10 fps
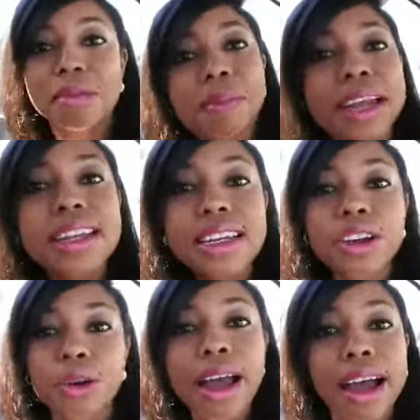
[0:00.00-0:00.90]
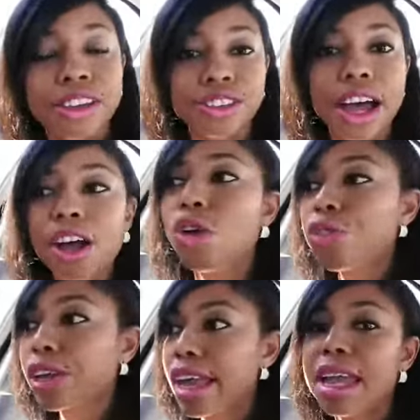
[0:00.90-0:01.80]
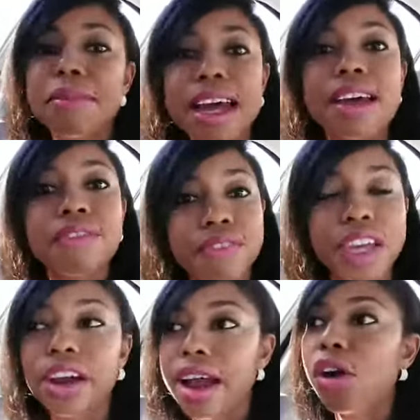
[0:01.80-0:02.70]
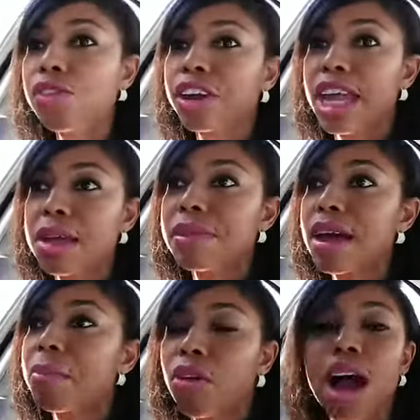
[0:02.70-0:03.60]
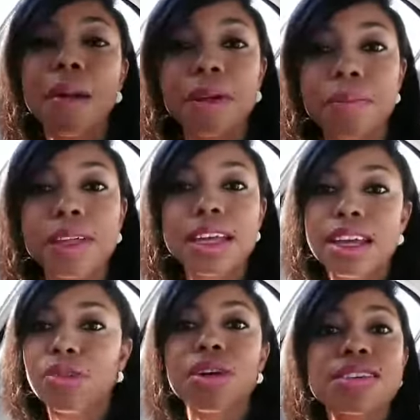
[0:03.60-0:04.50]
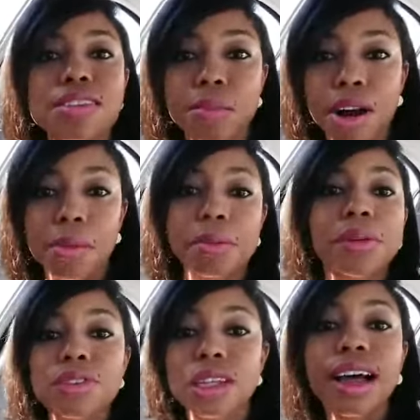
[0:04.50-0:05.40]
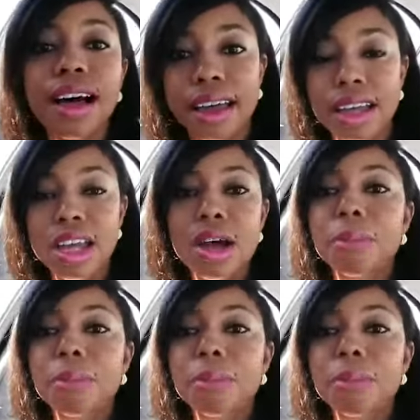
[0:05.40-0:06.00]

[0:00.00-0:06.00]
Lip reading: The plane didn't crash. I overcame that fear. I overcame that problem. It wasn't a problem. It was a lie.